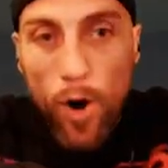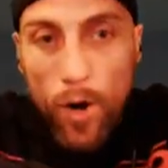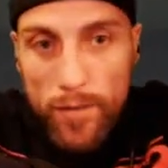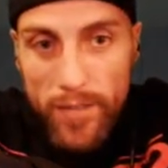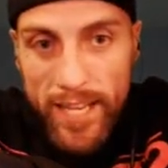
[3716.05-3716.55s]

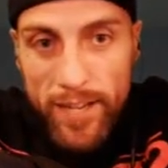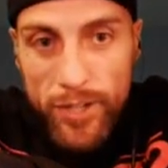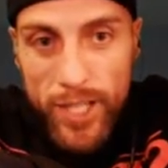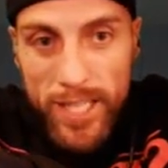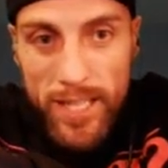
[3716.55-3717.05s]
all of the
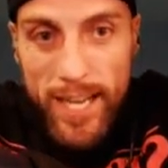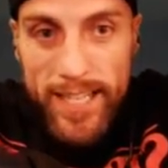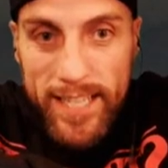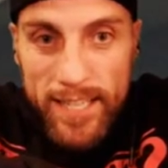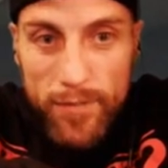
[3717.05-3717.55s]
energy and
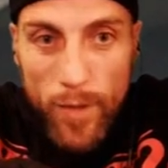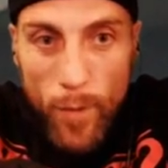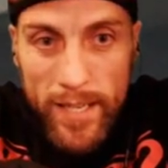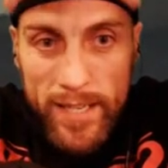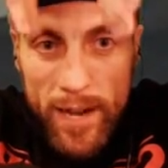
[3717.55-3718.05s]
light is
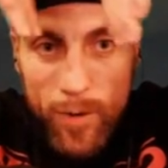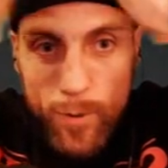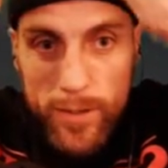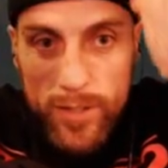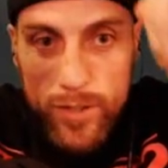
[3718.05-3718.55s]
flowing
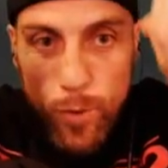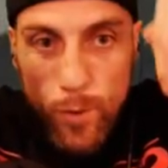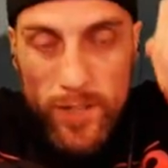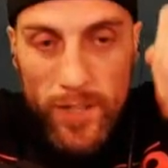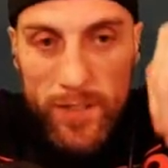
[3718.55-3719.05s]
downwards
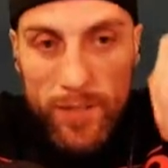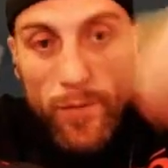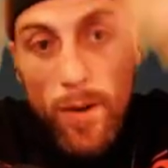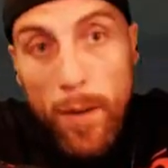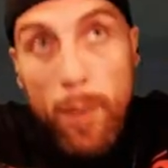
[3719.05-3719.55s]
towards us
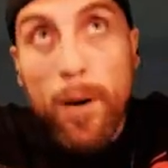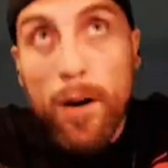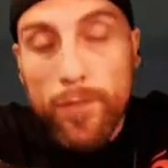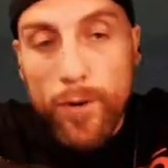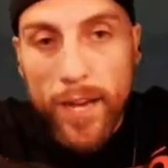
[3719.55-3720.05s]
from
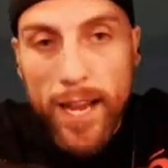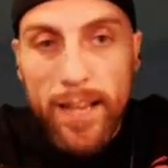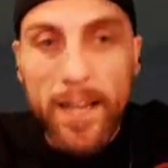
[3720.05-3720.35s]
above, okay?